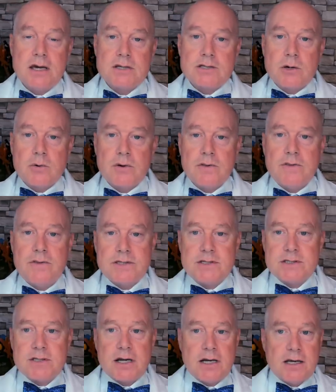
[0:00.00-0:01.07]
So this
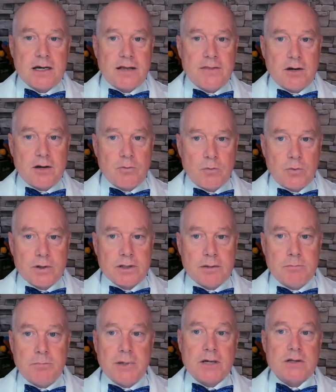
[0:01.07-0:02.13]
study, I think, really
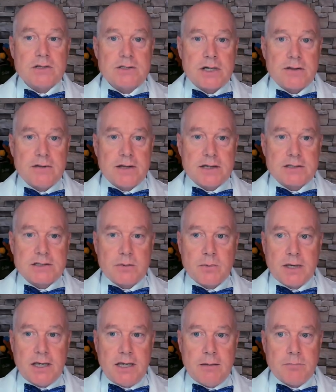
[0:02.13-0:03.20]
builds on things that
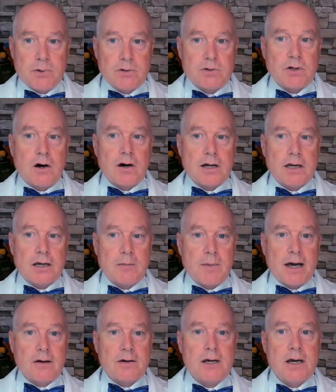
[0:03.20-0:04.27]
we keep talking
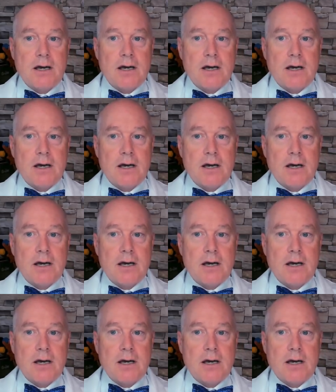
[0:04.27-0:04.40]
about.